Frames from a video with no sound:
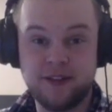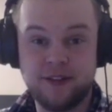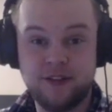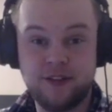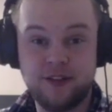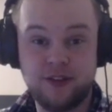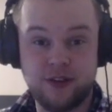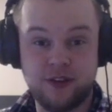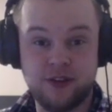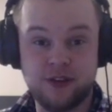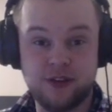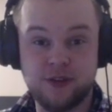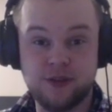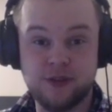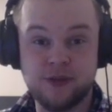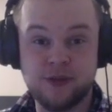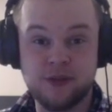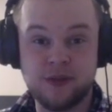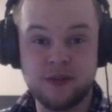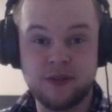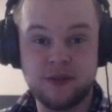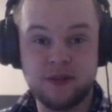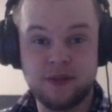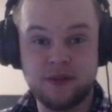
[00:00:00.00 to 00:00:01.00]

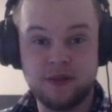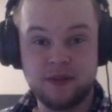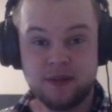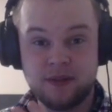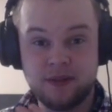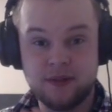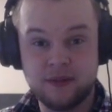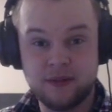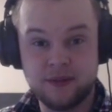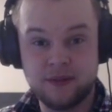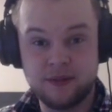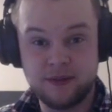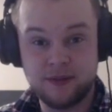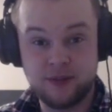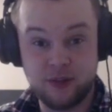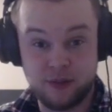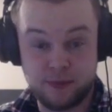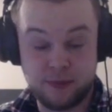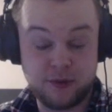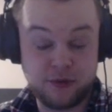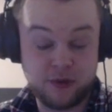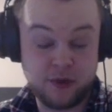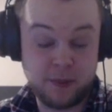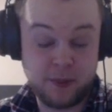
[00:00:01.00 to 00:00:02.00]
to
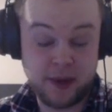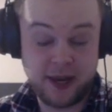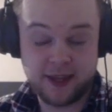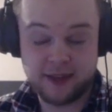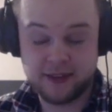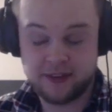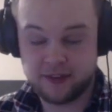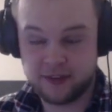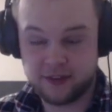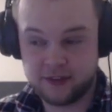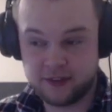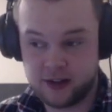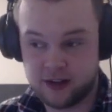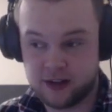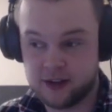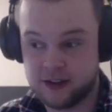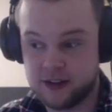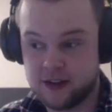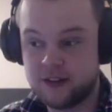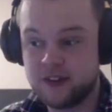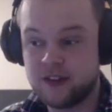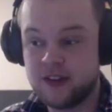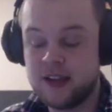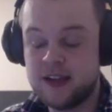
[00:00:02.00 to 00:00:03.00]
play this
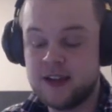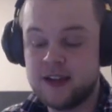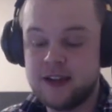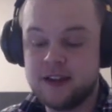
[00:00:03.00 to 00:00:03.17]
class.